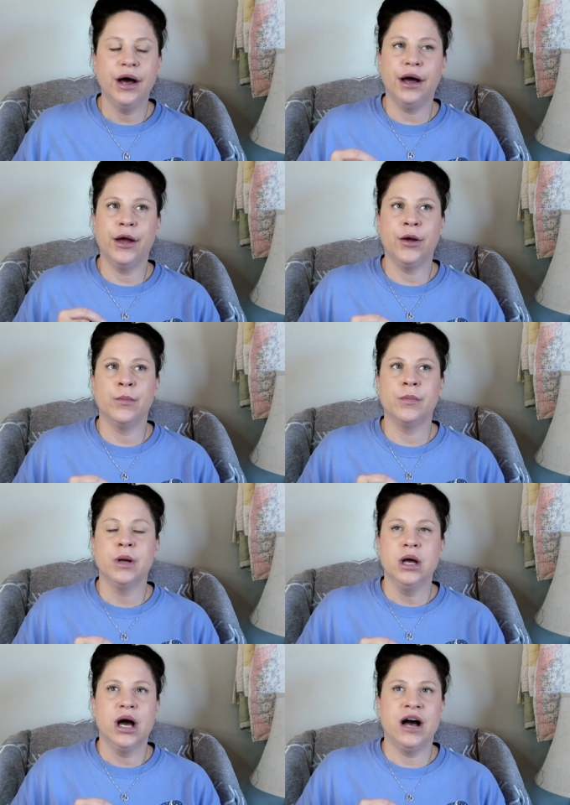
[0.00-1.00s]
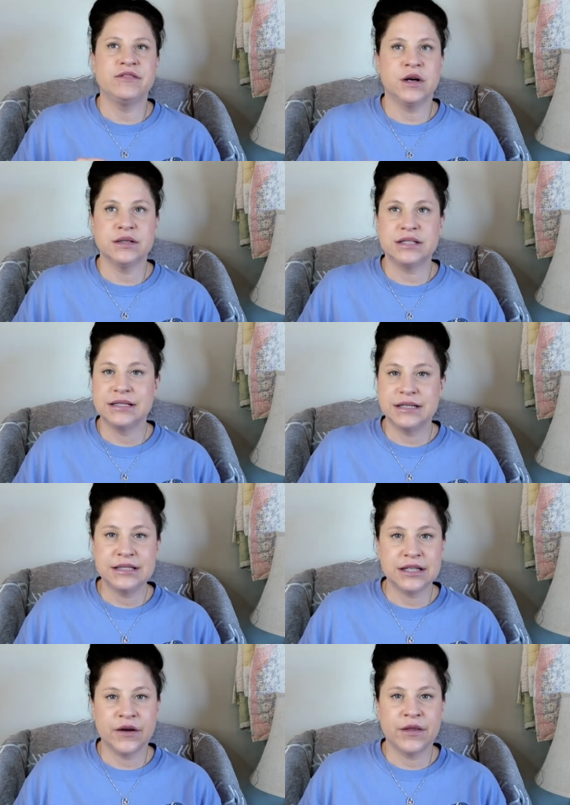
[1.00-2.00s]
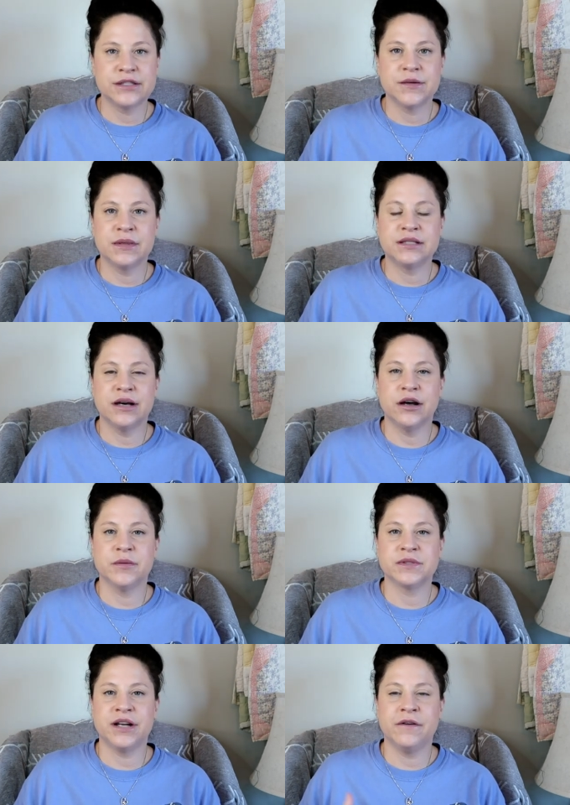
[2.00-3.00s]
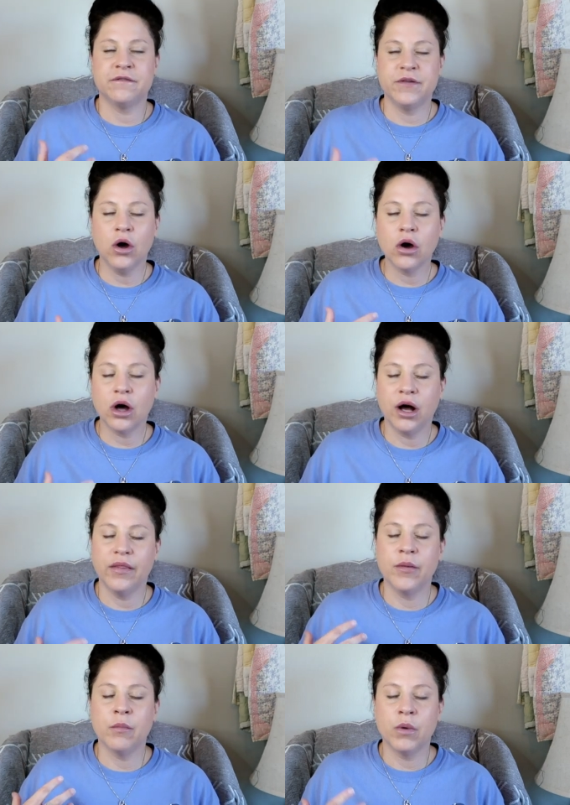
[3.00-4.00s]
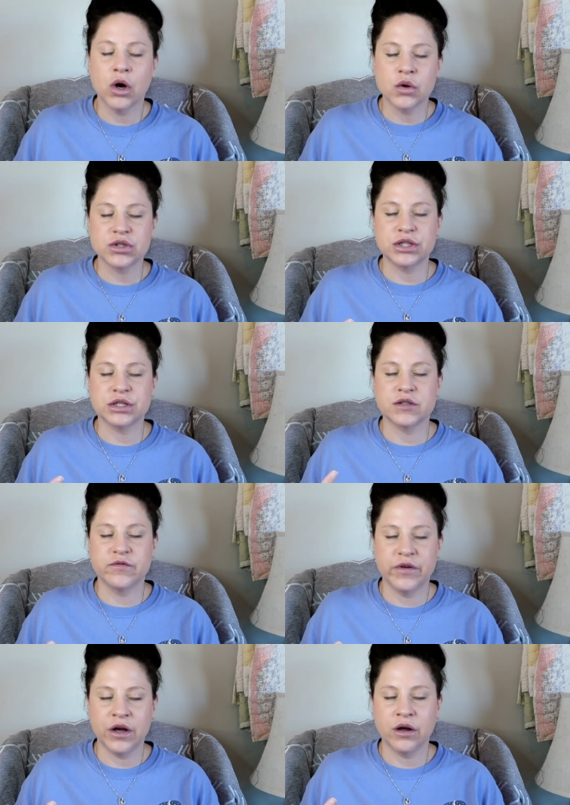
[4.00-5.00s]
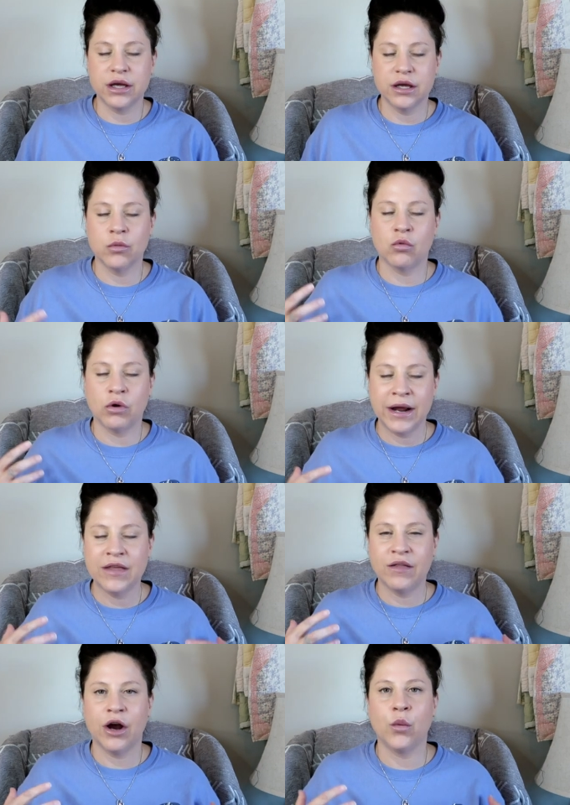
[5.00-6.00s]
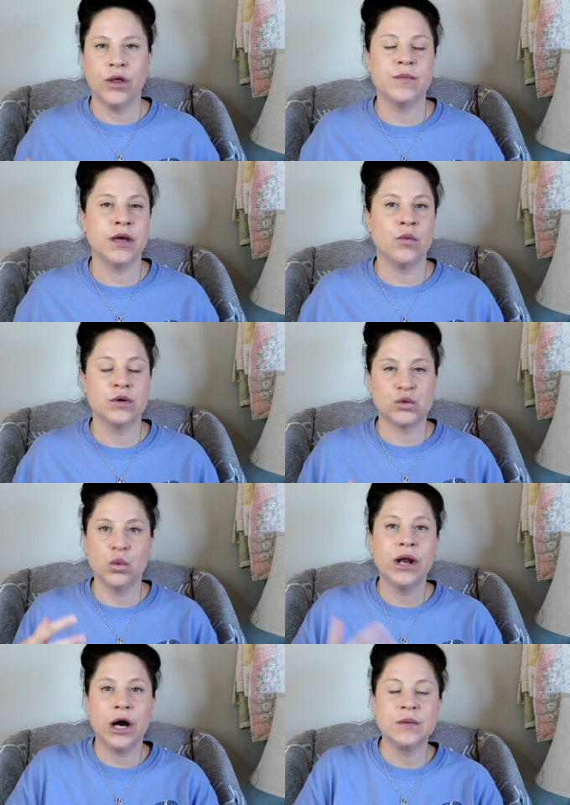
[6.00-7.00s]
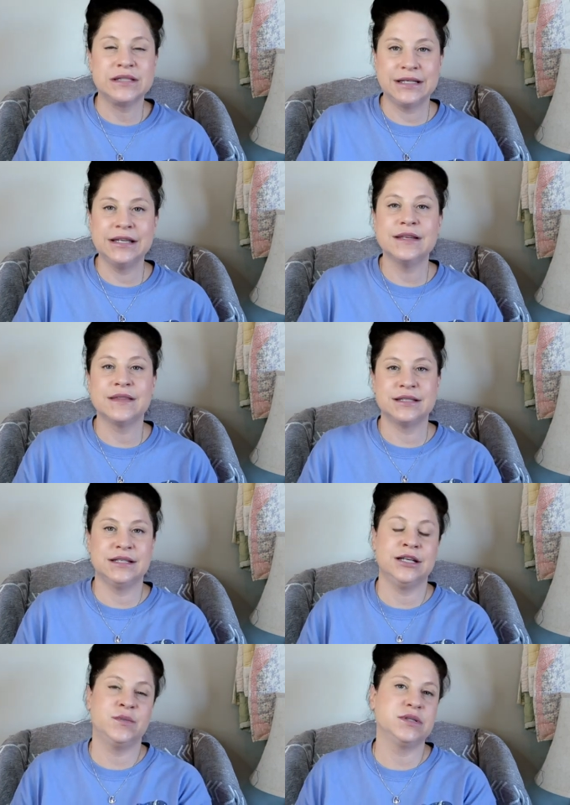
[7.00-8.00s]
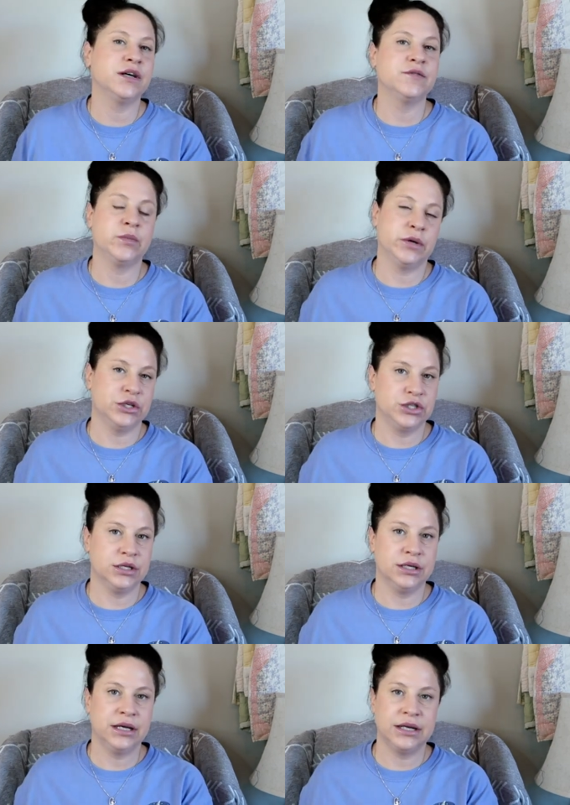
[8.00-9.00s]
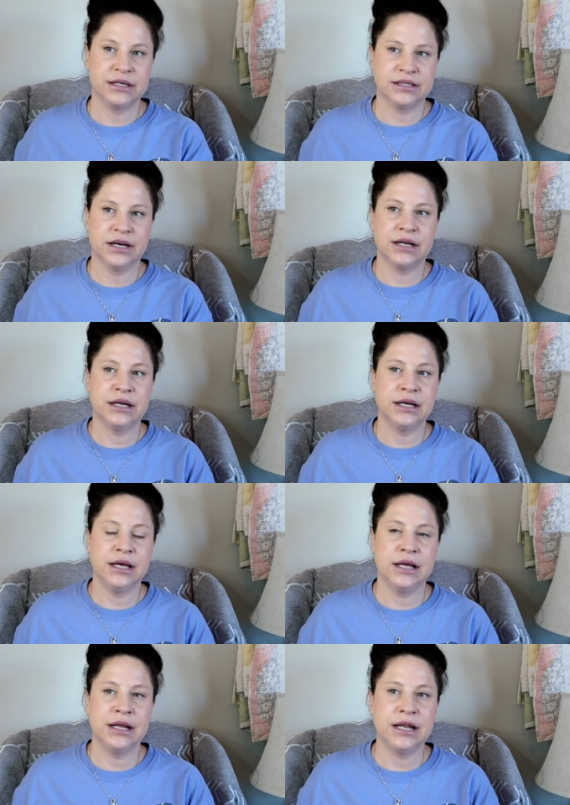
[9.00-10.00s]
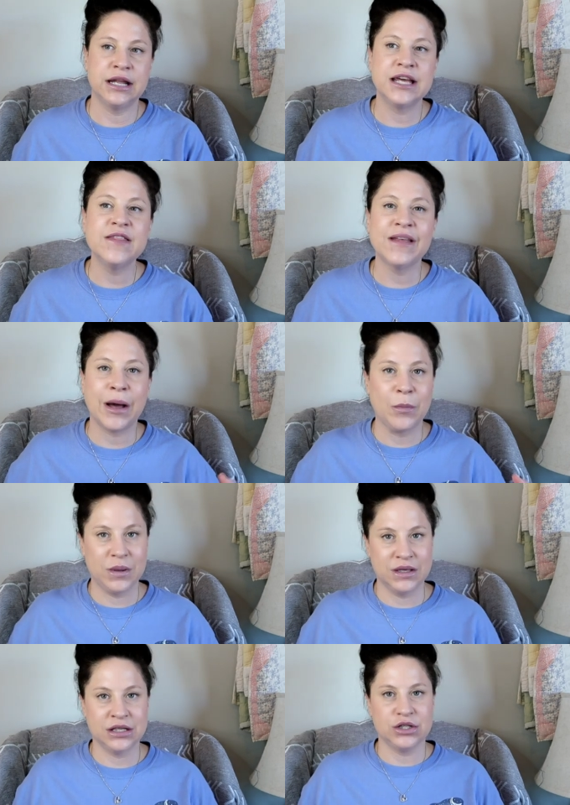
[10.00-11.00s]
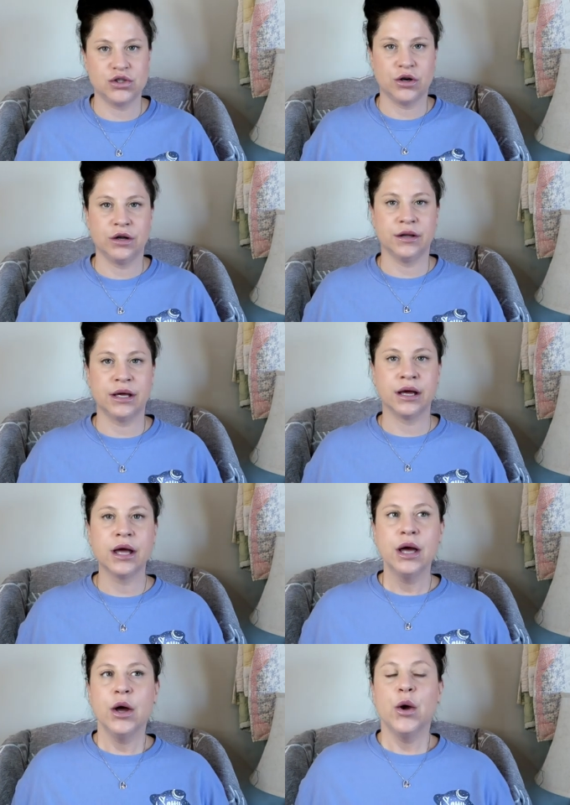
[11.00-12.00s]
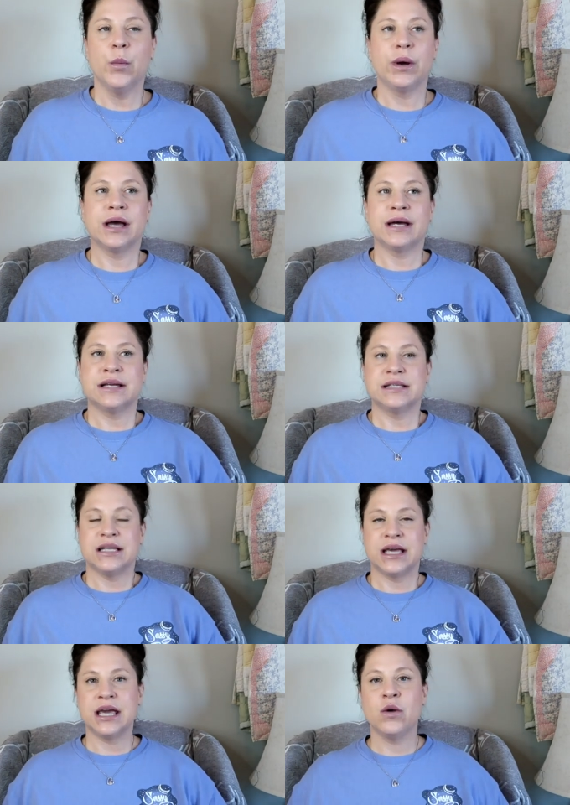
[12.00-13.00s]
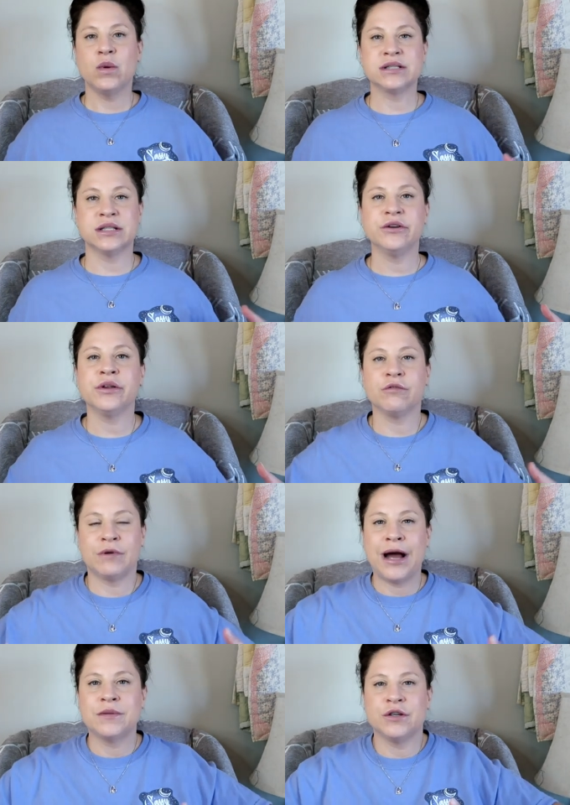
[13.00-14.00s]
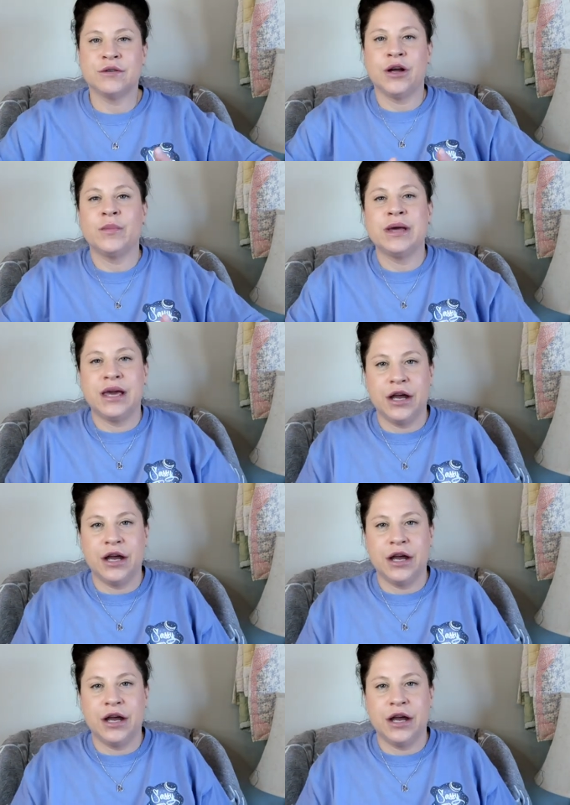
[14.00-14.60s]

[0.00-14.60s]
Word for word: Um, I have talked in detail that some of the times that I felt God the most and just felt Him right there with me was when I was in the depths of depression and anxiety and, and in that pit struggling because He was literally wrapped around me,